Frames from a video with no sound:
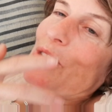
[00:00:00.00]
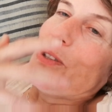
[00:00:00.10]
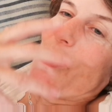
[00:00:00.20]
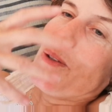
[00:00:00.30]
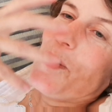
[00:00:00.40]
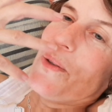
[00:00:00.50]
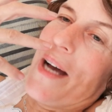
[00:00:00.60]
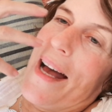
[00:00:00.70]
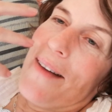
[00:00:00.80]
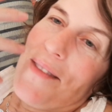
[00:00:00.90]
So you
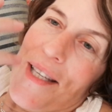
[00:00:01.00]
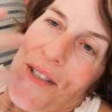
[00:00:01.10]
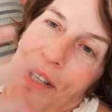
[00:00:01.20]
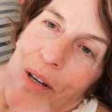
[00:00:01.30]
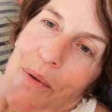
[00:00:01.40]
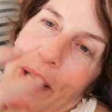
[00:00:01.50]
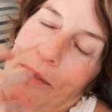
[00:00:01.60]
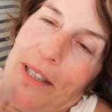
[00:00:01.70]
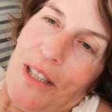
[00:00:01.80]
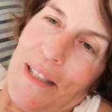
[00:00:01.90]
have the
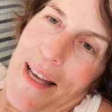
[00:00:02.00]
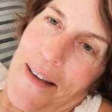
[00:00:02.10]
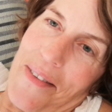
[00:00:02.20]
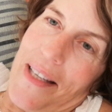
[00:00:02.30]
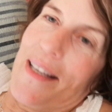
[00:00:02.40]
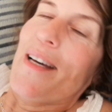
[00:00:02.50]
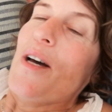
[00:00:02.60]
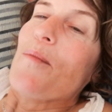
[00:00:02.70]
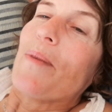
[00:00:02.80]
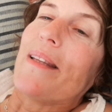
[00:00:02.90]
knowing, which is heavy,
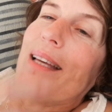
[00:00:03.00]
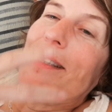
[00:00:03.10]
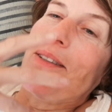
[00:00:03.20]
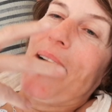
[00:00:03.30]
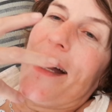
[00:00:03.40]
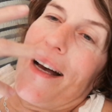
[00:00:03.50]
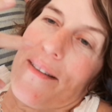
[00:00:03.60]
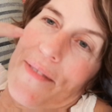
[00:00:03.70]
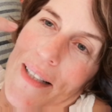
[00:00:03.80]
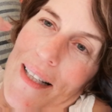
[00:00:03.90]
but then you
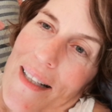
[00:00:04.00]
have